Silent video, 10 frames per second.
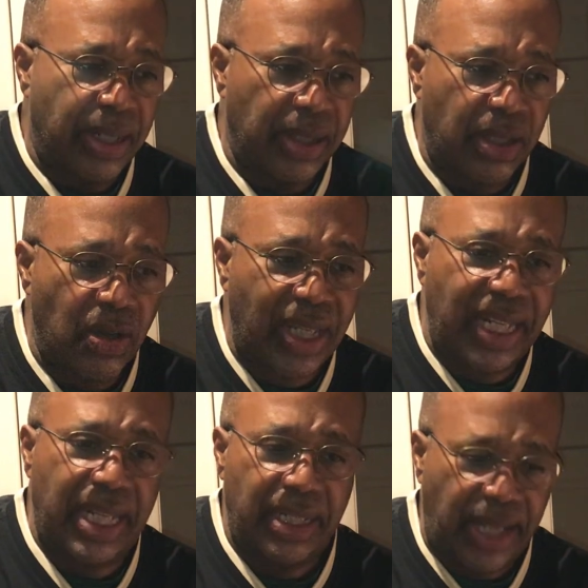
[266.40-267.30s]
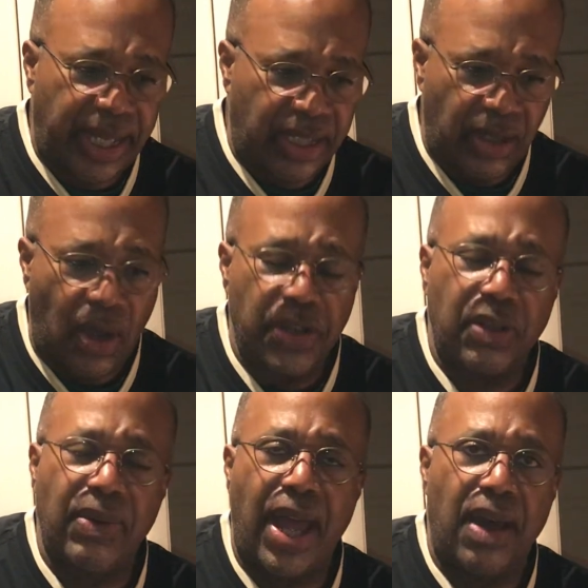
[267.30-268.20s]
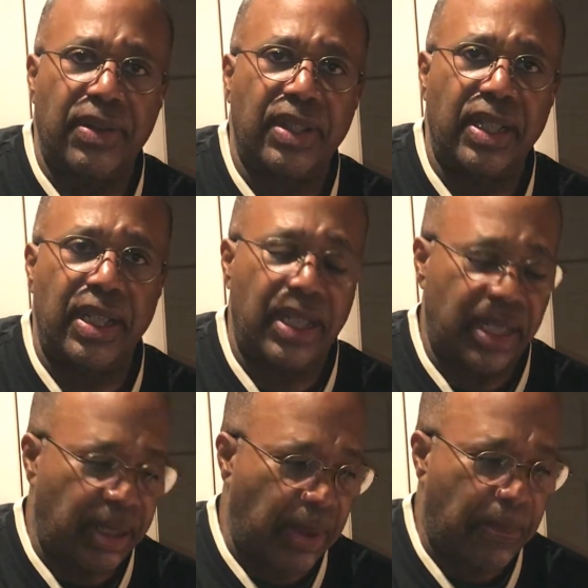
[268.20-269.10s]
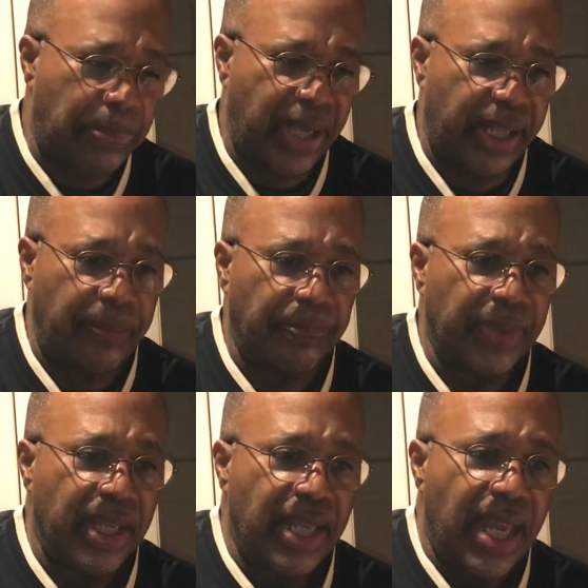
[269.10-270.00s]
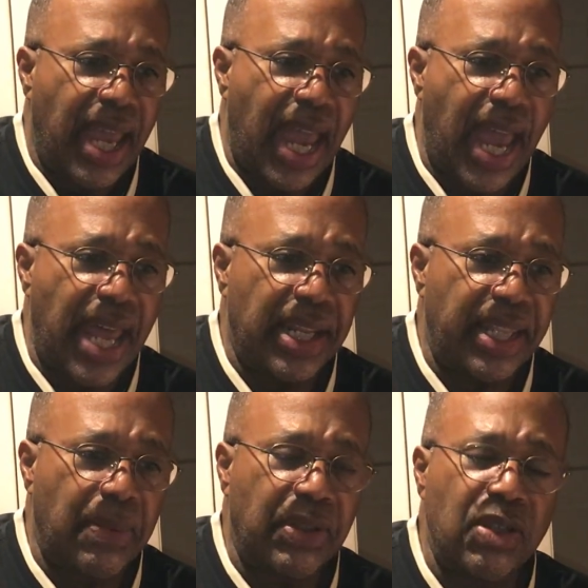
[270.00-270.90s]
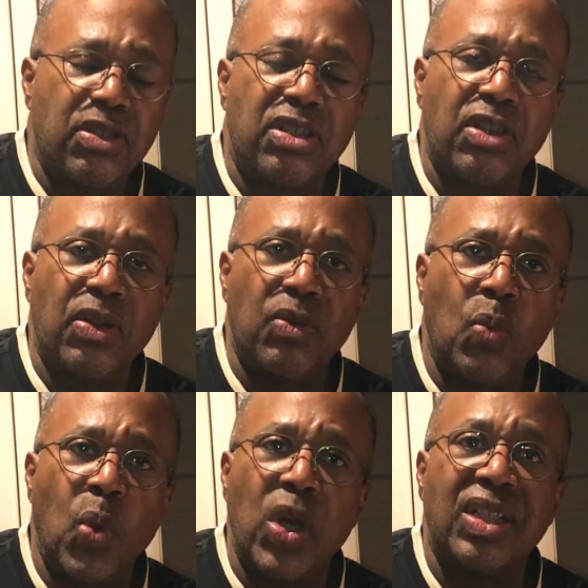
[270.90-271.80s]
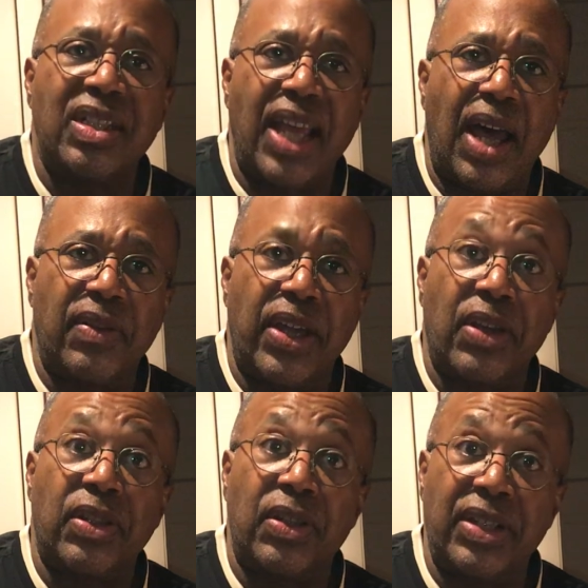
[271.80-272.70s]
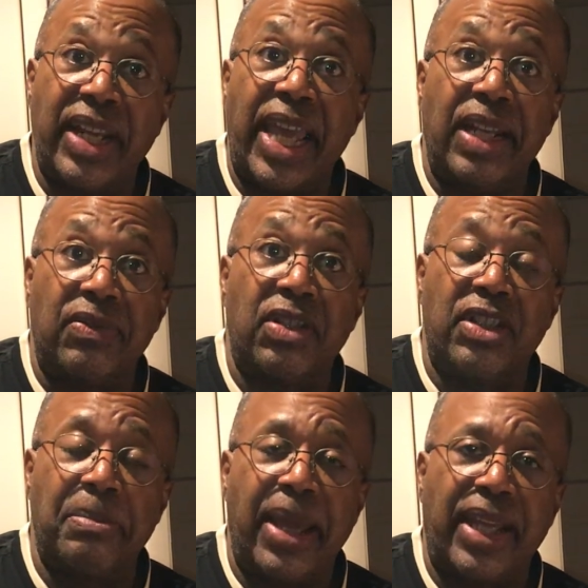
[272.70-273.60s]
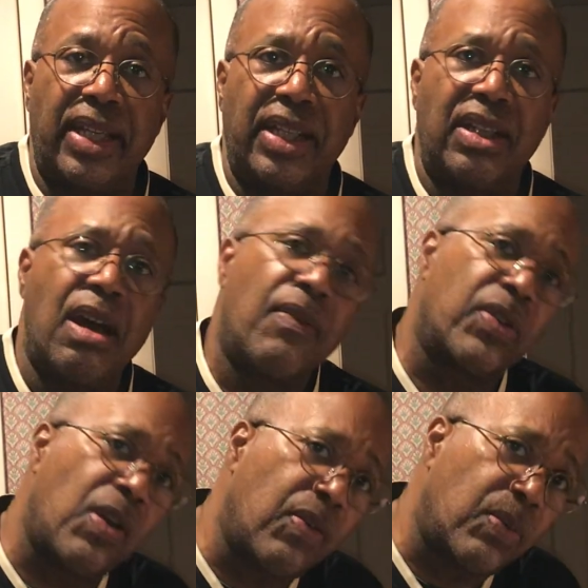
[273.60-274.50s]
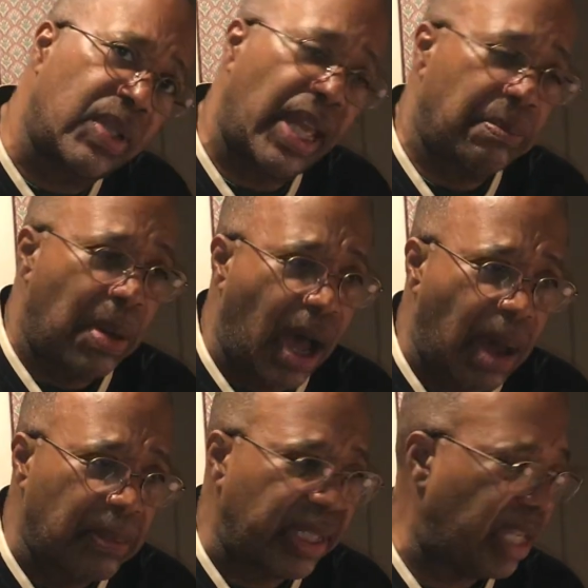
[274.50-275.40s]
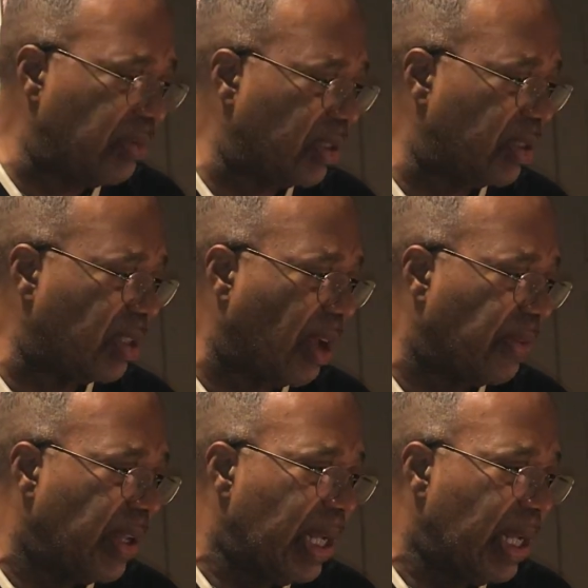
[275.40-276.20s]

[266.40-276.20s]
cook it in underground in a pit, and they would use certain woods down there that are native to Jamaica and cover it over with like palm leaves and stuff.